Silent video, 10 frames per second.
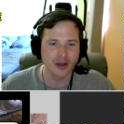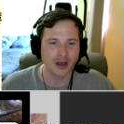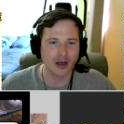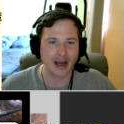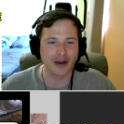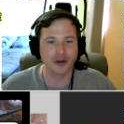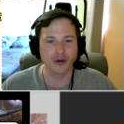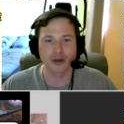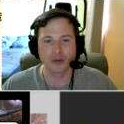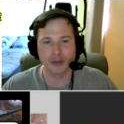Uh, how do you know
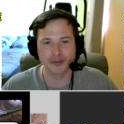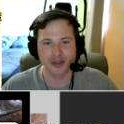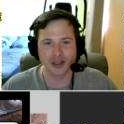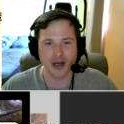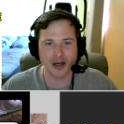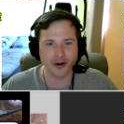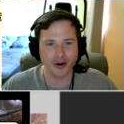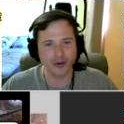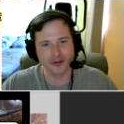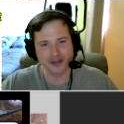it equips the
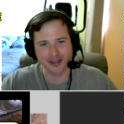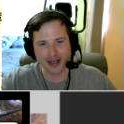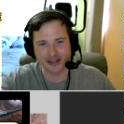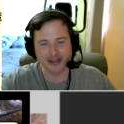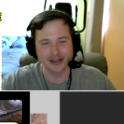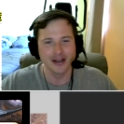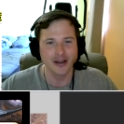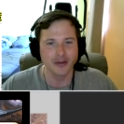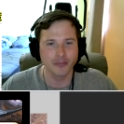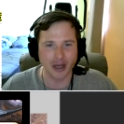Onager? Well, there's a nice
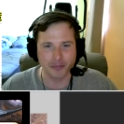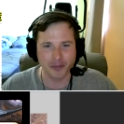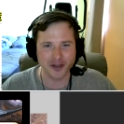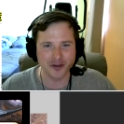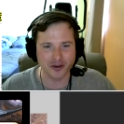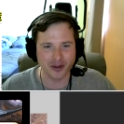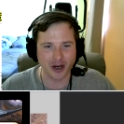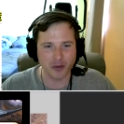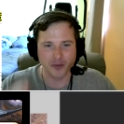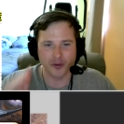uh, picture
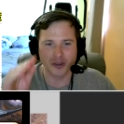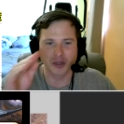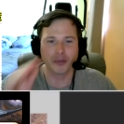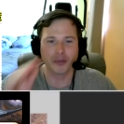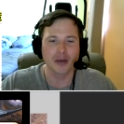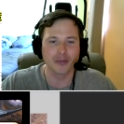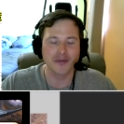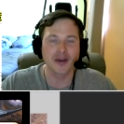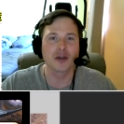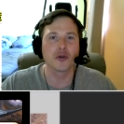there, but if you look at the bottom
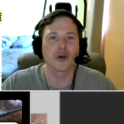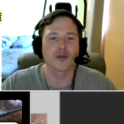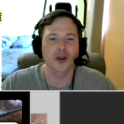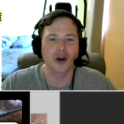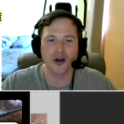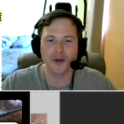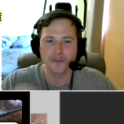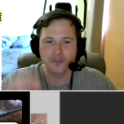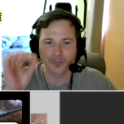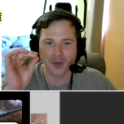left-hand corner of the card,
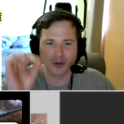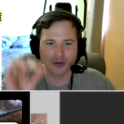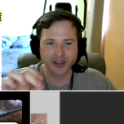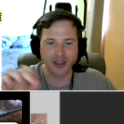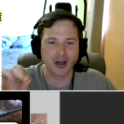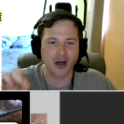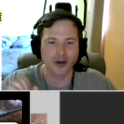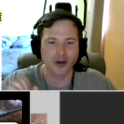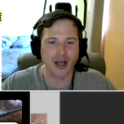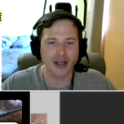you'll see the
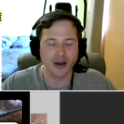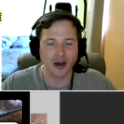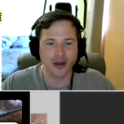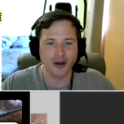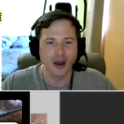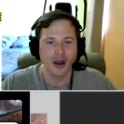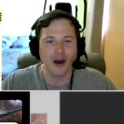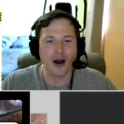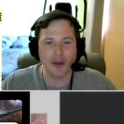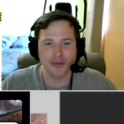Onager icon
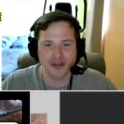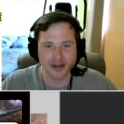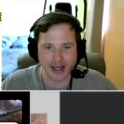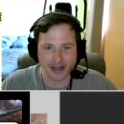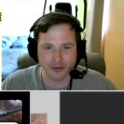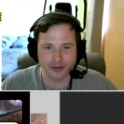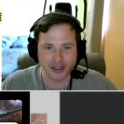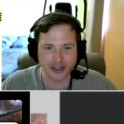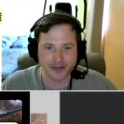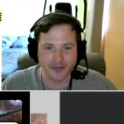Opposite of that, you'll
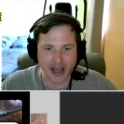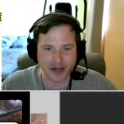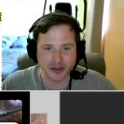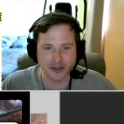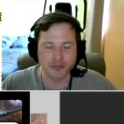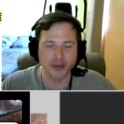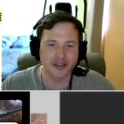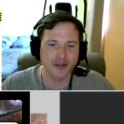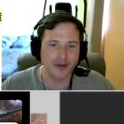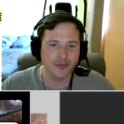see it's faction
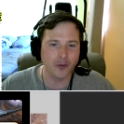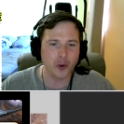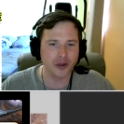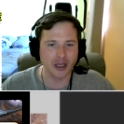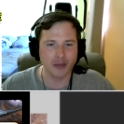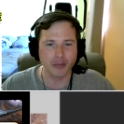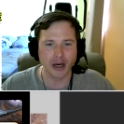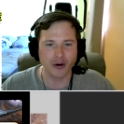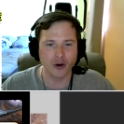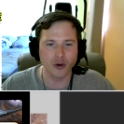specific for the
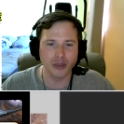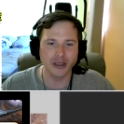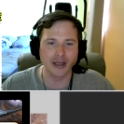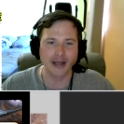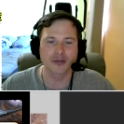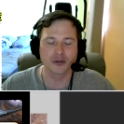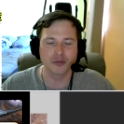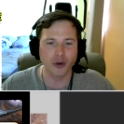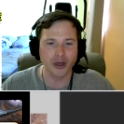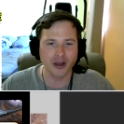Empire only next to his
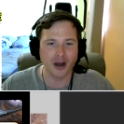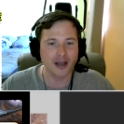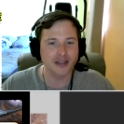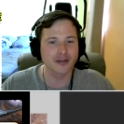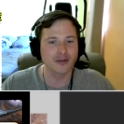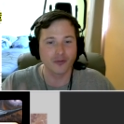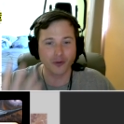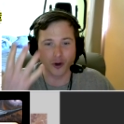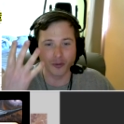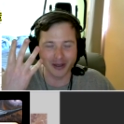point cost
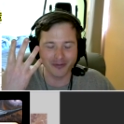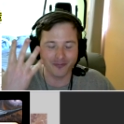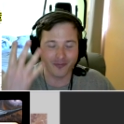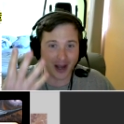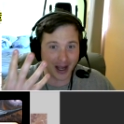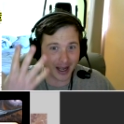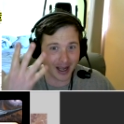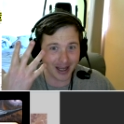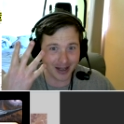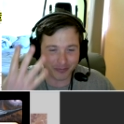for only
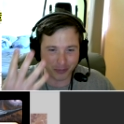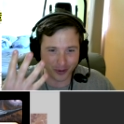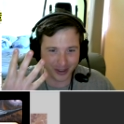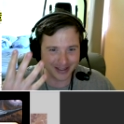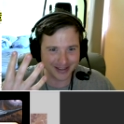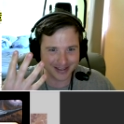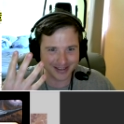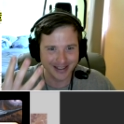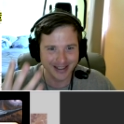five points.